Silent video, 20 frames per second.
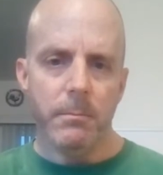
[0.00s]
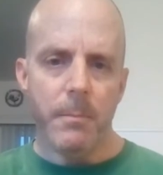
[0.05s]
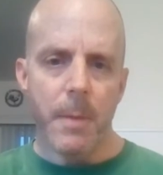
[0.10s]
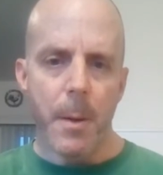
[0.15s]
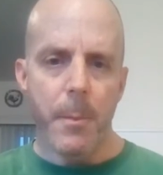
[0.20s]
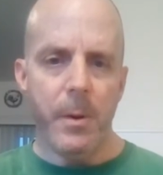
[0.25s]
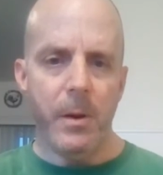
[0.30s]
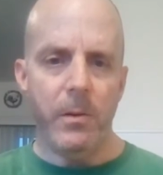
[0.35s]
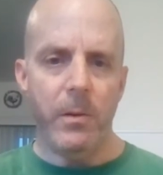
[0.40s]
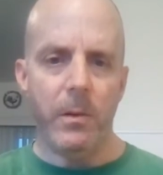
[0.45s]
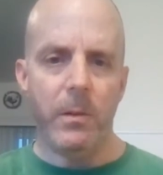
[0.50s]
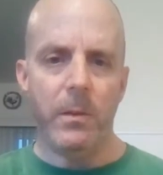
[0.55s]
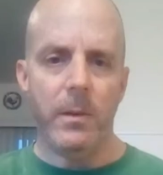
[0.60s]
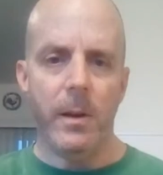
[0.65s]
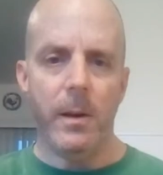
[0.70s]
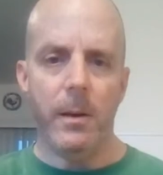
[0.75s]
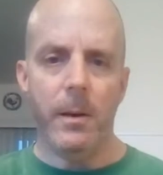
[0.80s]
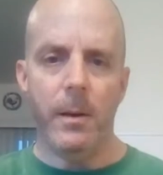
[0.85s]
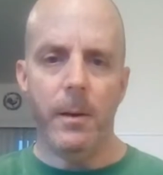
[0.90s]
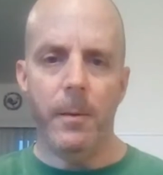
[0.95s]
Maybe it just
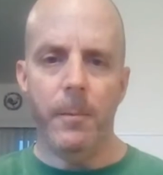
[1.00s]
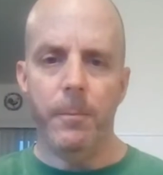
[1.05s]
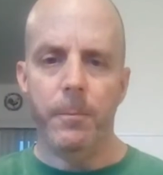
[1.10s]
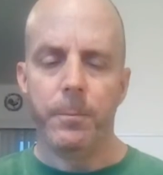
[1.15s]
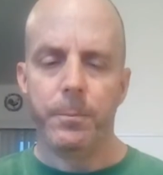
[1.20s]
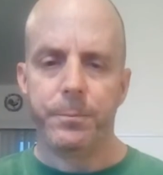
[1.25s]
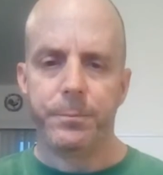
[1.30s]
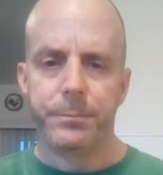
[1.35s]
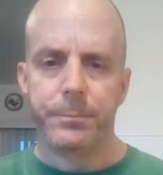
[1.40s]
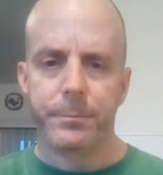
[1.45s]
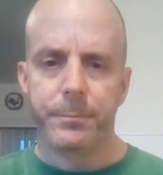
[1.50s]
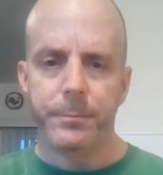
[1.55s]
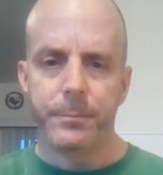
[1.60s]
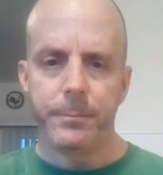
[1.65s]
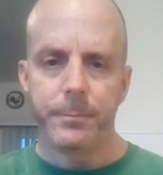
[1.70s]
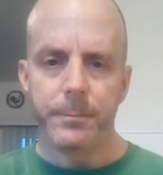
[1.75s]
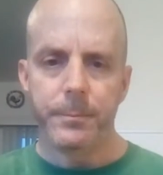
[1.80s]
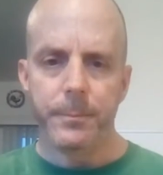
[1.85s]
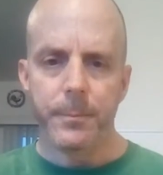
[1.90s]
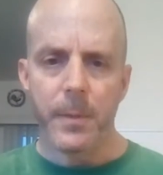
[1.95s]
didn't
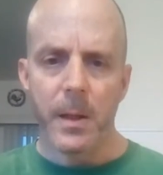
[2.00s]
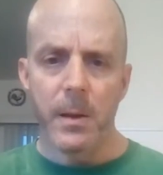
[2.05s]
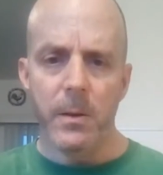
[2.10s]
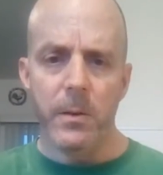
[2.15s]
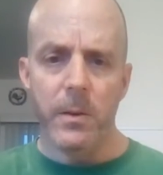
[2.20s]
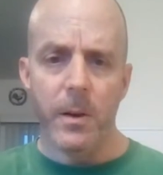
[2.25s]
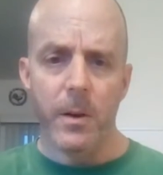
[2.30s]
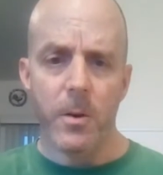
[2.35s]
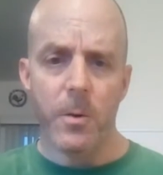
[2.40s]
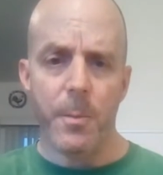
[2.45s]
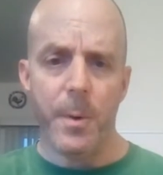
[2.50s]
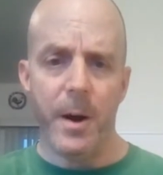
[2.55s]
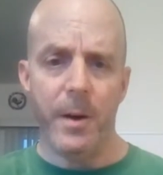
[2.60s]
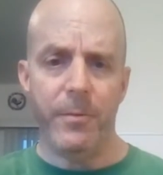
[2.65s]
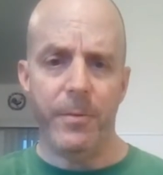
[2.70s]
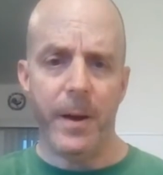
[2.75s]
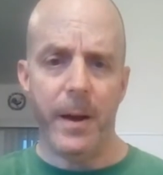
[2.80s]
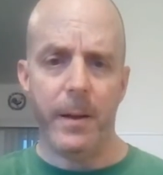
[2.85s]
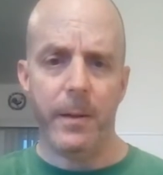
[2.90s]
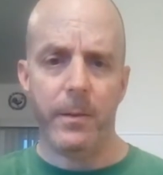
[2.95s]
tickle
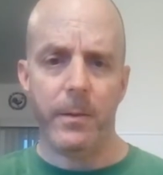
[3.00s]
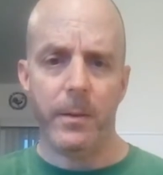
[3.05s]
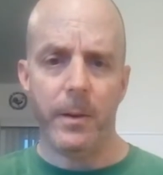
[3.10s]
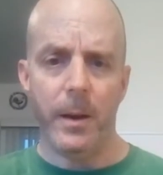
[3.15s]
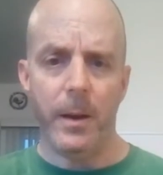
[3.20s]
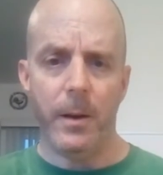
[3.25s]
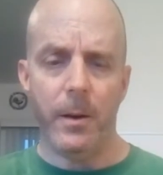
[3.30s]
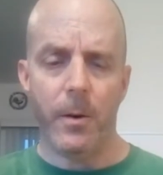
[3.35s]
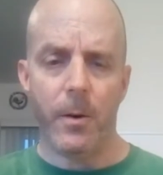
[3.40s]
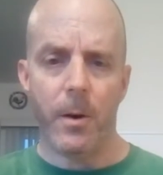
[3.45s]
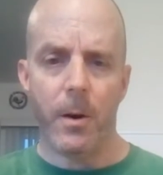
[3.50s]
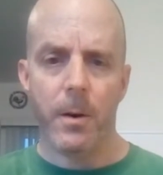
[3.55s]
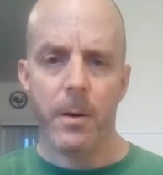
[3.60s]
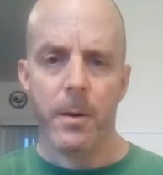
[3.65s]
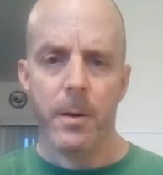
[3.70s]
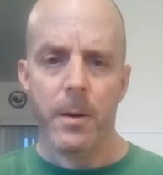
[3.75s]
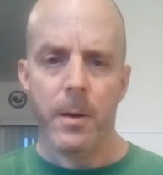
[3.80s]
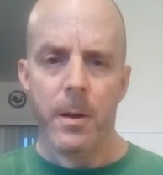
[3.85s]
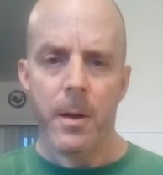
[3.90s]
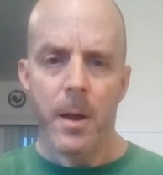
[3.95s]
my fancy or
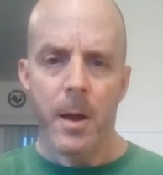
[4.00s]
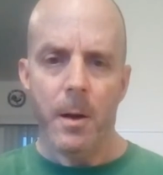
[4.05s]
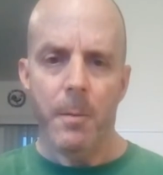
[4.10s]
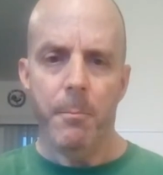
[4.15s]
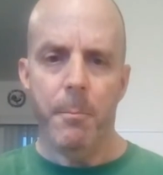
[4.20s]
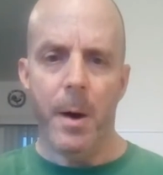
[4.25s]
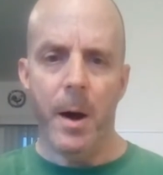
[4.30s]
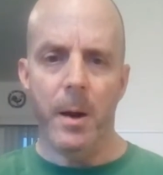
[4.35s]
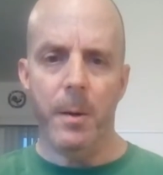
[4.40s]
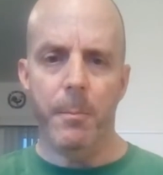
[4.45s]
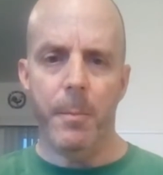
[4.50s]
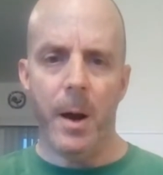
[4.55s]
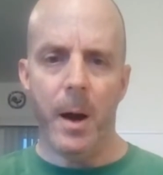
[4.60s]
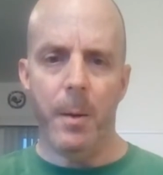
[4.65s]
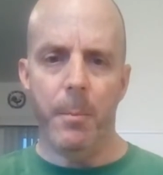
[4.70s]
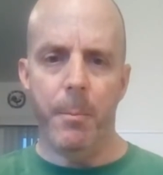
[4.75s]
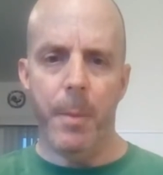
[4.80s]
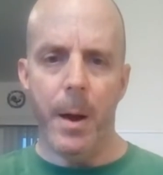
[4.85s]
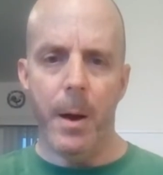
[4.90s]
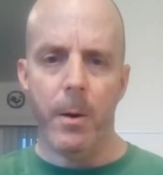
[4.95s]
button
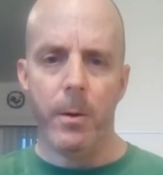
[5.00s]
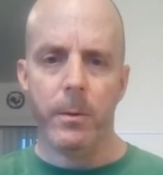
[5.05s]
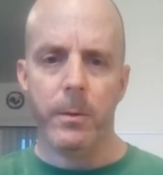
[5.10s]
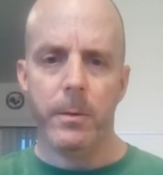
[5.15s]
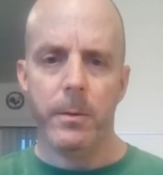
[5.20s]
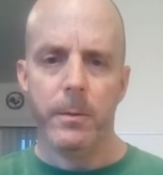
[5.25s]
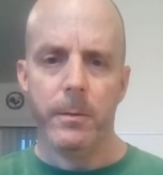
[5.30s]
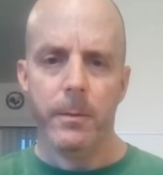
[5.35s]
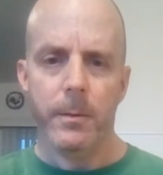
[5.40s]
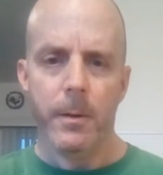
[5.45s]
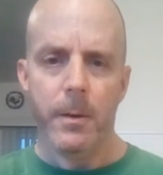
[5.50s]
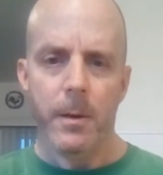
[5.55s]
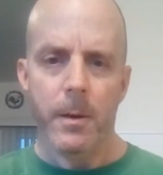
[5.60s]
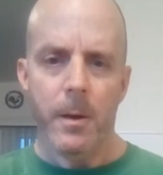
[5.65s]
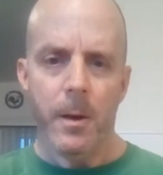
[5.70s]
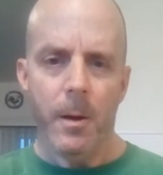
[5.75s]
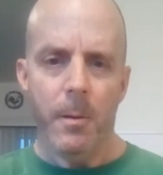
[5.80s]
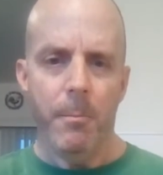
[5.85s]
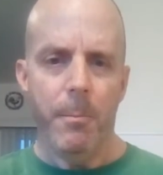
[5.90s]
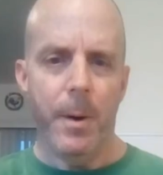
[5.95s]
my belt,
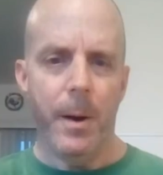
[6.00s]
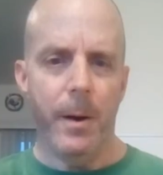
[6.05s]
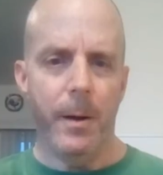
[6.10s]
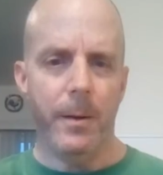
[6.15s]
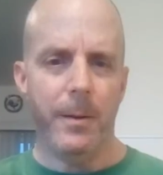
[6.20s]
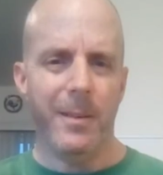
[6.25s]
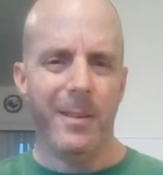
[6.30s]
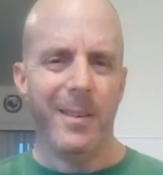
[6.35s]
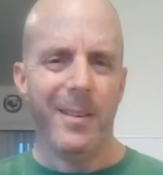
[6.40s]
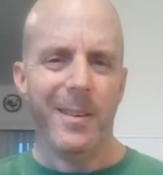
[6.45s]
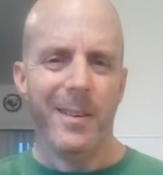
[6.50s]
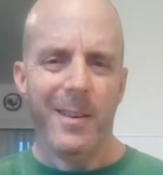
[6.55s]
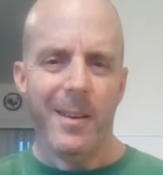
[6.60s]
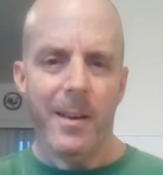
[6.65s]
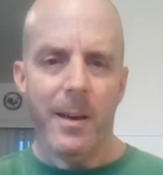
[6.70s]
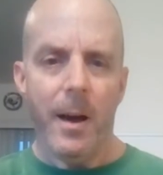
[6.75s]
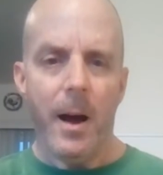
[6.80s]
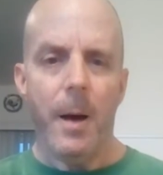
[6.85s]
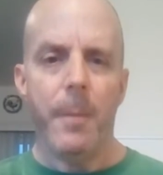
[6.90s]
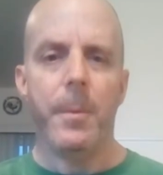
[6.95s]
but
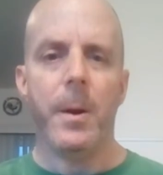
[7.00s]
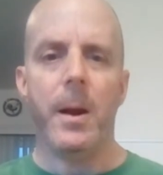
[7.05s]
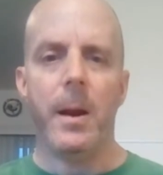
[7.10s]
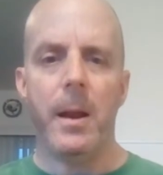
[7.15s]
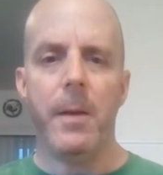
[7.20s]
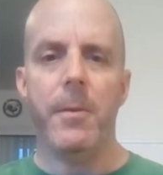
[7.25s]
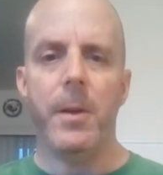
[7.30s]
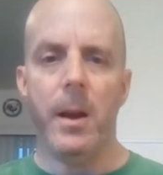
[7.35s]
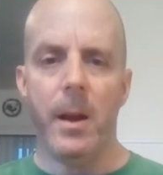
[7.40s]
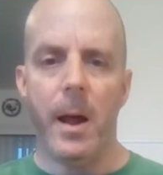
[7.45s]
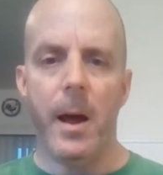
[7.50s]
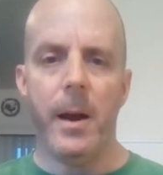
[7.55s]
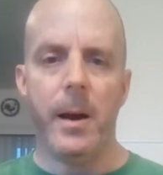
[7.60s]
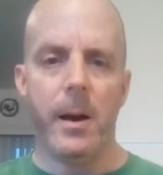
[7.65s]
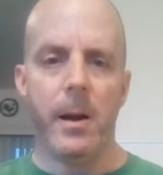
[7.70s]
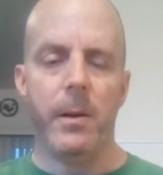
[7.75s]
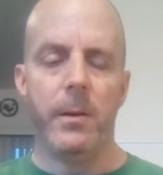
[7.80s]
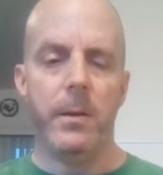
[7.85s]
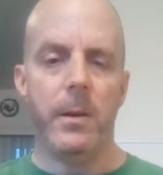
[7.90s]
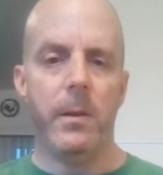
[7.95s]
I'm gonna give it 9
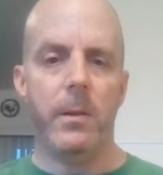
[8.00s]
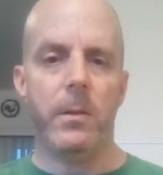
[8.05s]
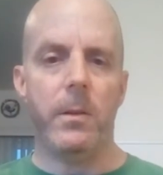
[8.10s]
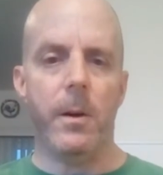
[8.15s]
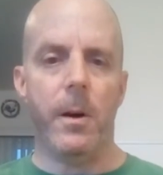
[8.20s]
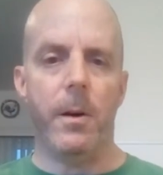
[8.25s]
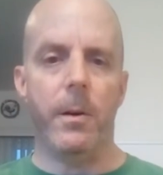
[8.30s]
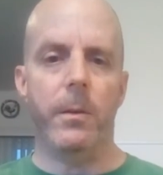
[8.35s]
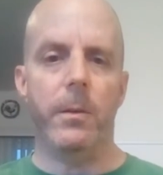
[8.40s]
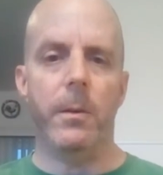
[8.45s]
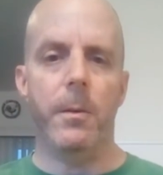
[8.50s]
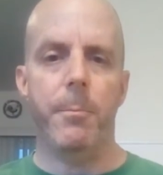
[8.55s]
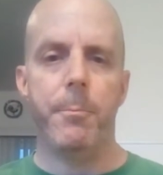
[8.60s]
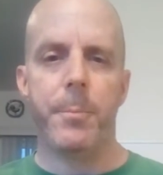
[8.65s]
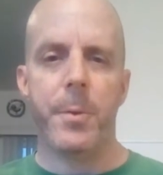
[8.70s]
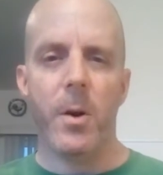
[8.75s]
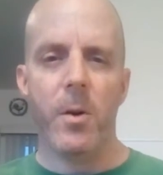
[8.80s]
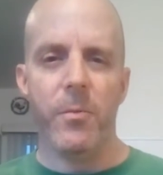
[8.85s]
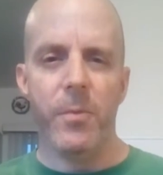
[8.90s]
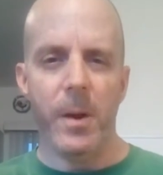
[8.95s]
out of 10 stars.
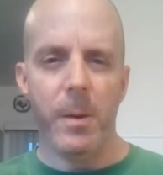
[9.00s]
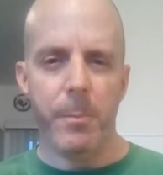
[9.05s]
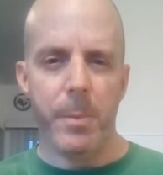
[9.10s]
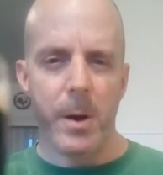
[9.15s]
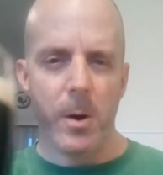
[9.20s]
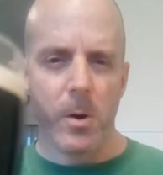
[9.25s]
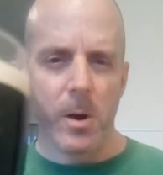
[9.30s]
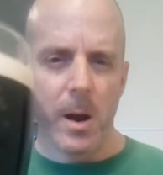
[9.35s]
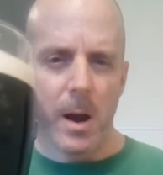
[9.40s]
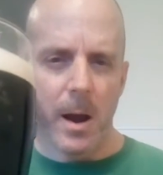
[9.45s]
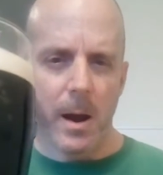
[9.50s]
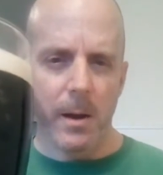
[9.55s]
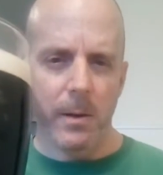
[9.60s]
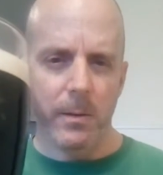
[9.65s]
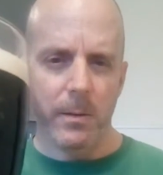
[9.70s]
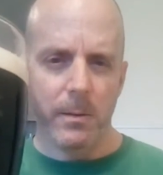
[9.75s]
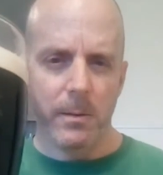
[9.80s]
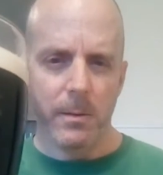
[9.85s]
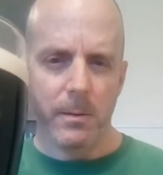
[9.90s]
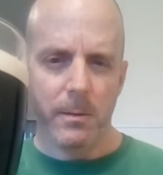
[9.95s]
Perfect beer,
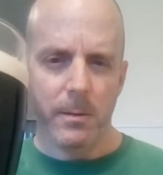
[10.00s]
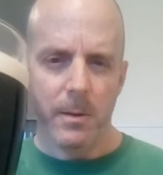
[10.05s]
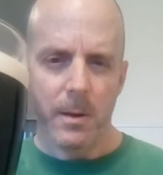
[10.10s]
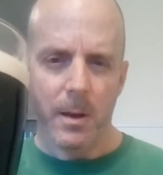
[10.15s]
guys.